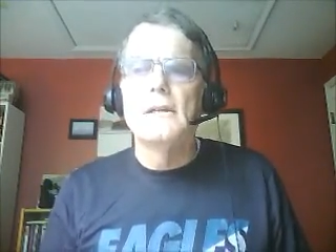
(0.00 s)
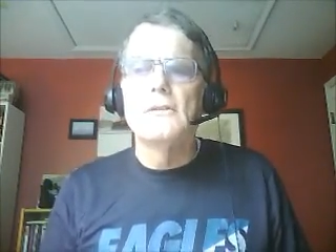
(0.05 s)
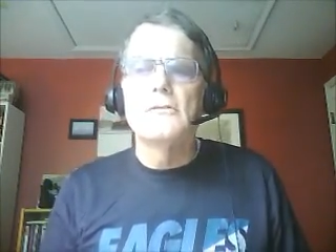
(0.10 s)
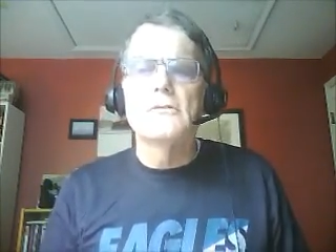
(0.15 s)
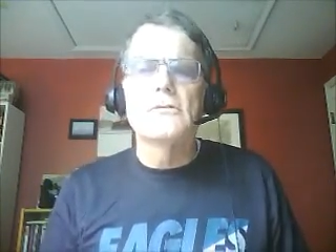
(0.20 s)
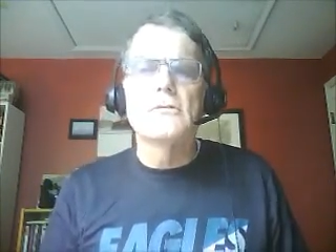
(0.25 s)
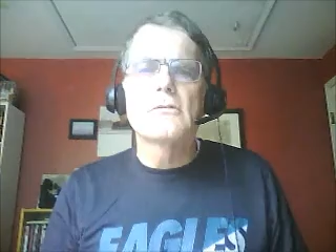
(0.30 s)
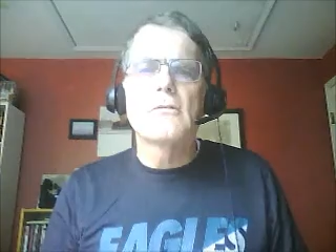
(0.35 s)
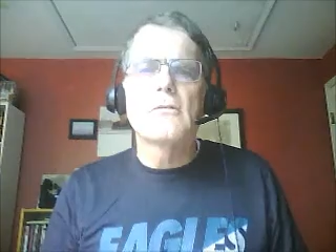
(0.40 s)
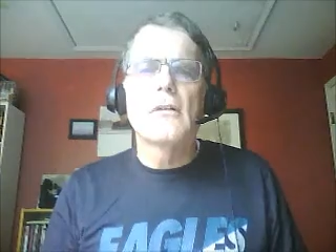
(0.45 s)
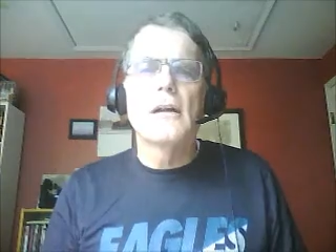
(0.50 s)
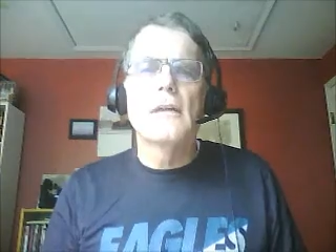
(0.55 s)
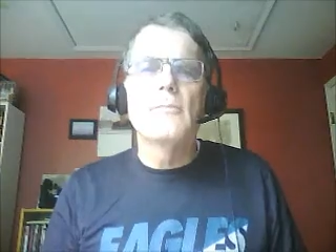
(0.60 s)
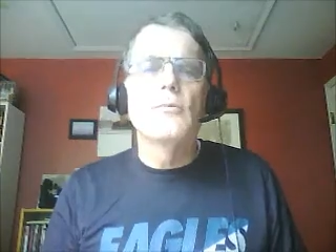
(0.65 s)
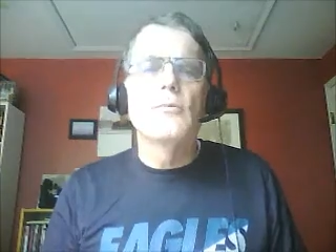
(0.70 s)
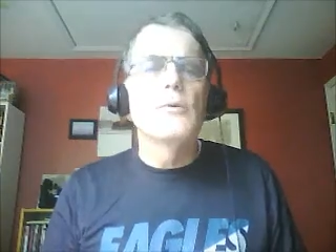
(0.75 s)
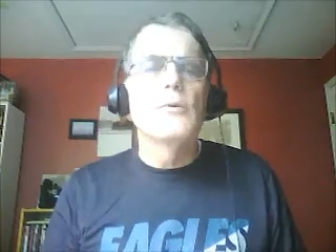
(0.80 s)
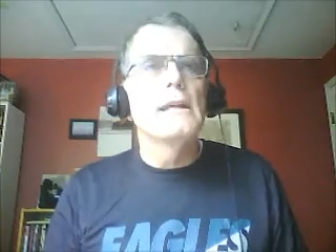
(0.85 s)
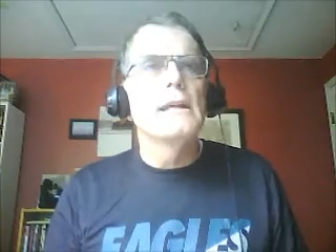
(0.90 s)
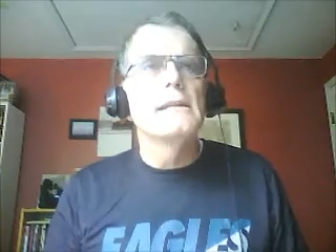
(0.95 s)

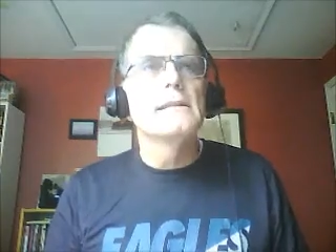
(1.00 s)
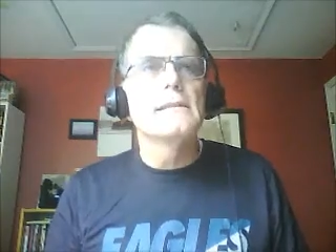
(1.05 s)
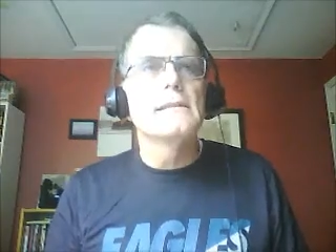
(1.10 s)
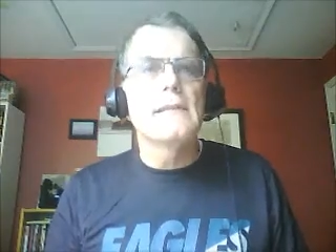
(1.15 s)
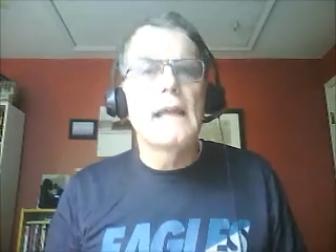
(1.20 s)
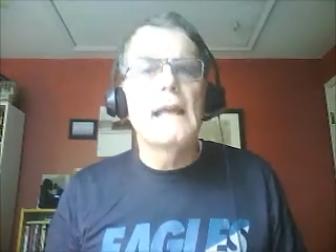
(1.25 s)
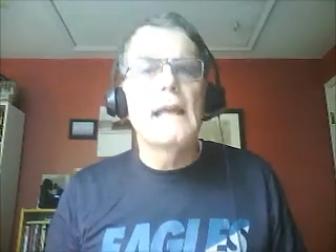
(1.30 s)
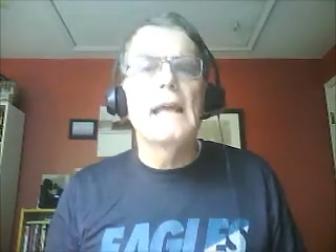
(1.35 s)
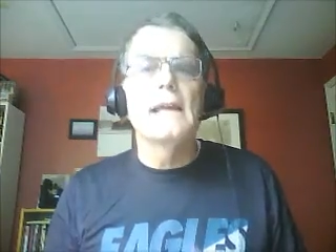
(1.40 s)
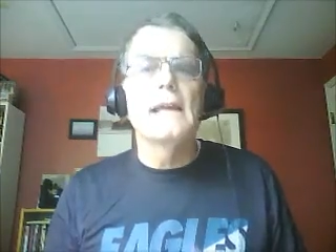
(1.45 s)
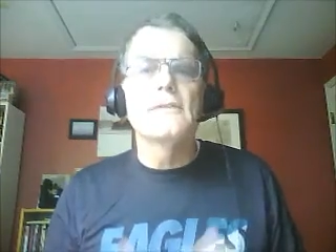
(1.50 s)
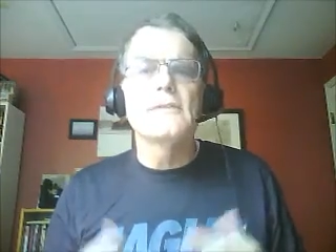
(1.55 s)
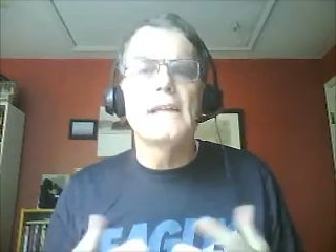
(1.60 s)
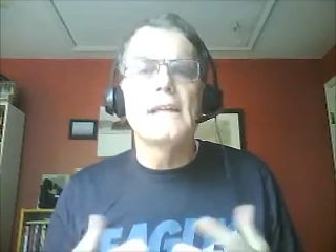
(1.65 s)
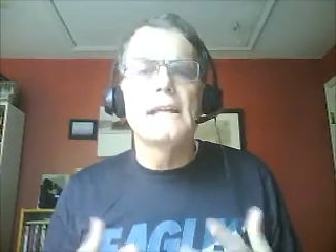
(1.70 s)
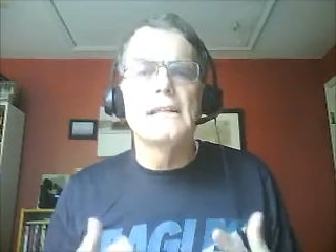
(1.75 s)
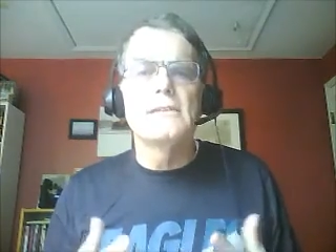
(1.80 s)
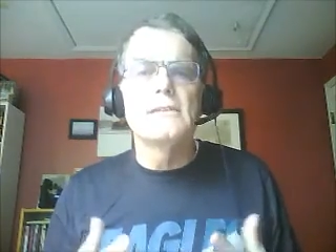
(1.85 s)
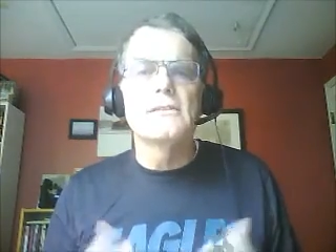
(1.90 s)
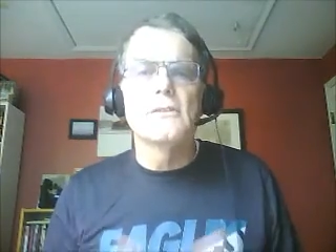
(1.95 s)
describe race as
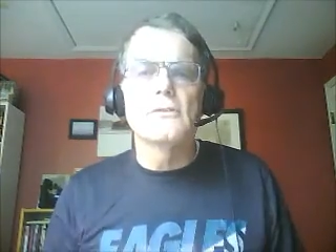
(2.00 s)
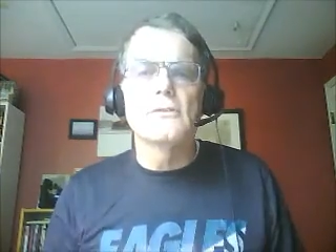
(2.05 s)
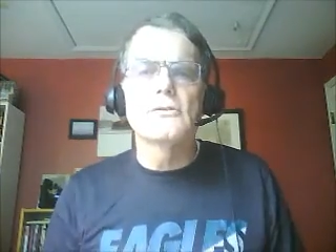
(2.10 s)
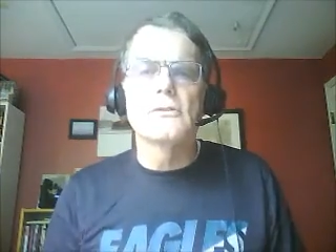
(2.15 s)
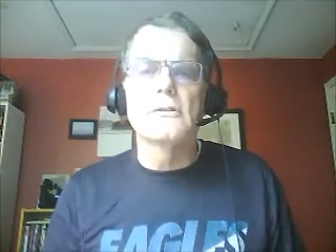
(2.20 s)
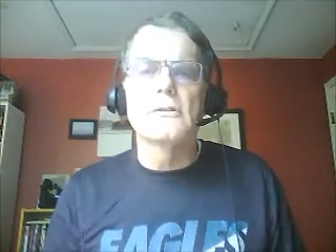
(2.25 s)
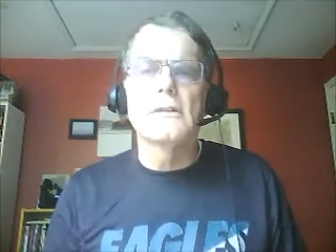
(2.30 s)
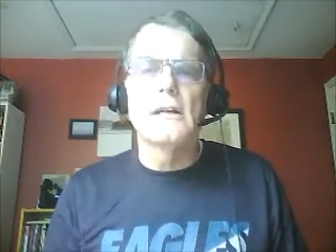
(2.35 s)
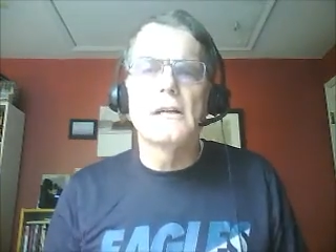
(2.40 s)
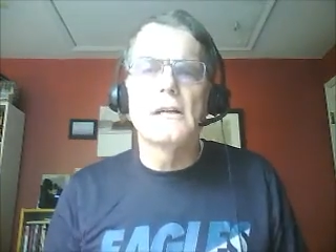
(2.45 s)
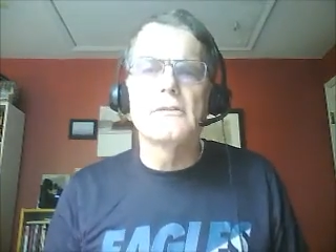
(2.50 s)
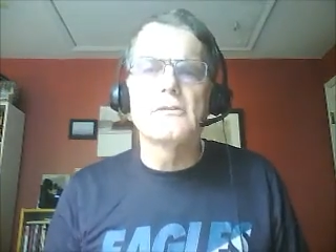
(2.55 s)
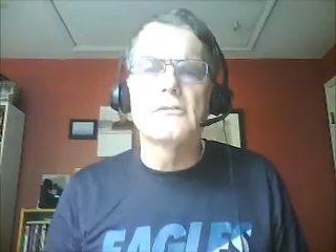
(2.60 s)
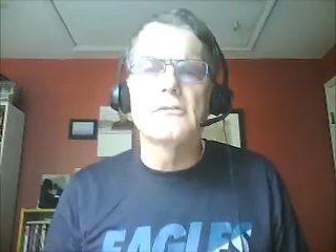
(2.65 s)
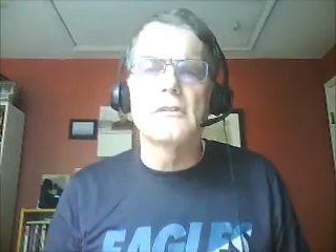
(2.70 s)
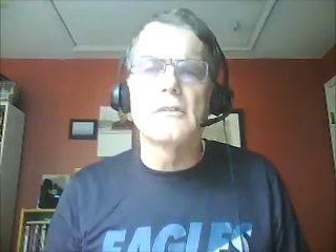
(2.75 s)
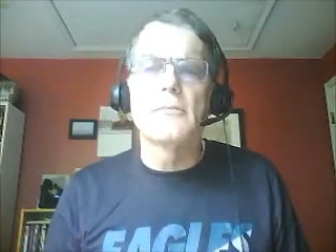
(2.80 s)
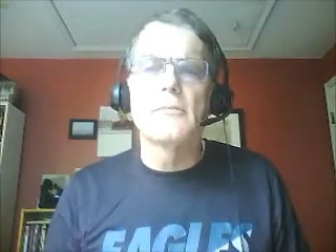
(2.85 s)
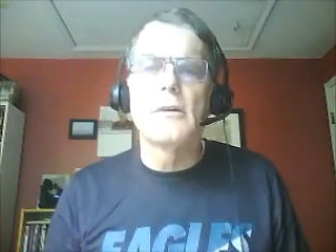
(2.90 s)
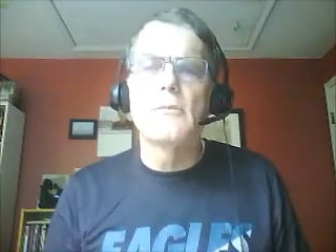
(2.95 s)
a social
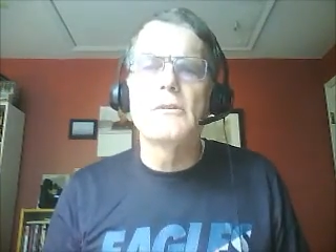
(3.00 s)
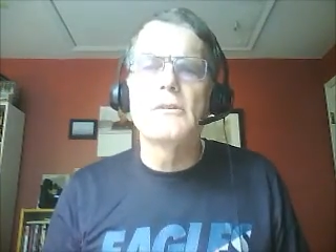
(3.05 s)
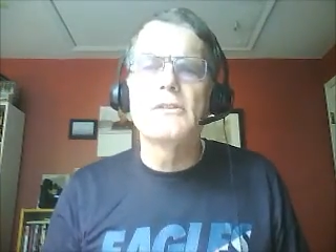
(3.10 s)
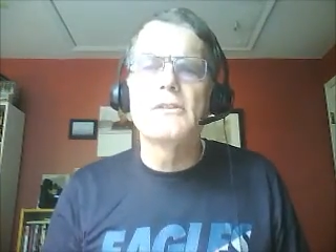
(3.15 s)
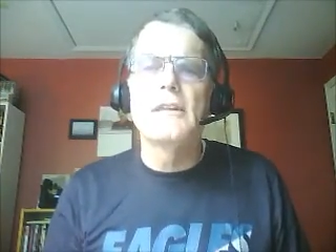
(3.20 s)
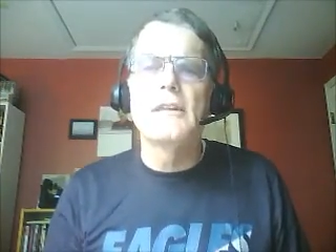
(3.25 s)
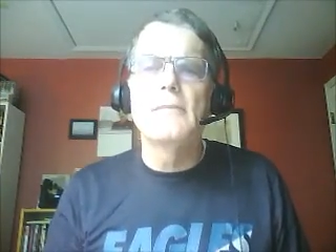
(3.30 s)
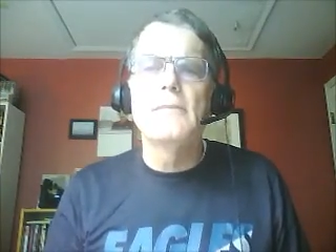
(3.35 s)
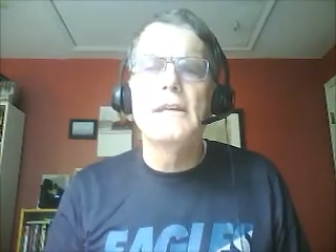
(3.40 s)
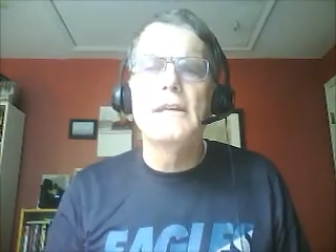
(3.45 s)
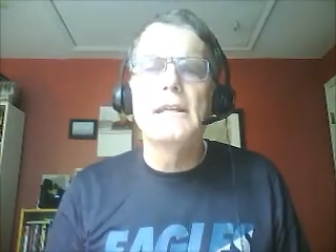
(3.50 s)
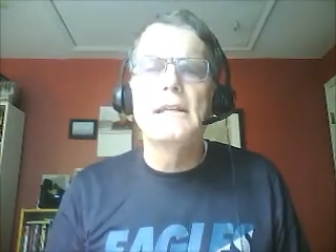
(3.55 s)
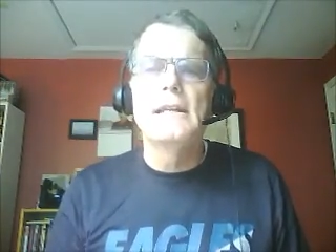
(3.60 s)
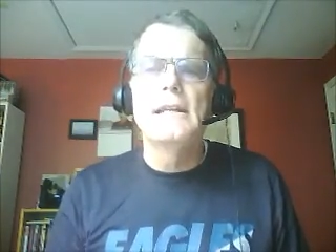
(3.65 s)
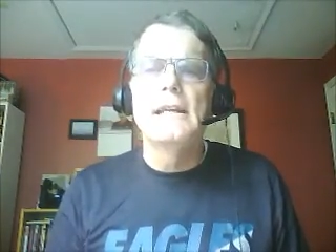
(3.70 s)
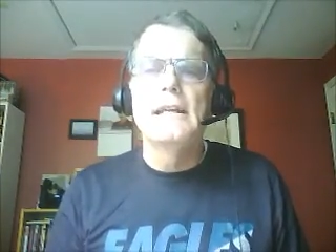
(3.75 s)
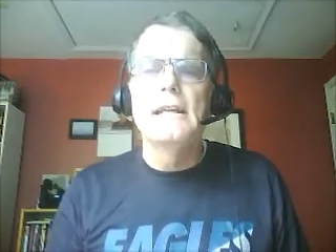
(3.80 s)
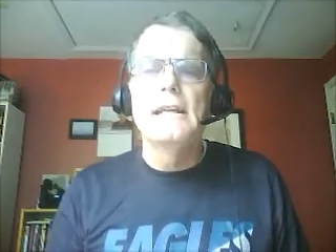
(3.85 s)
construct, by which they mean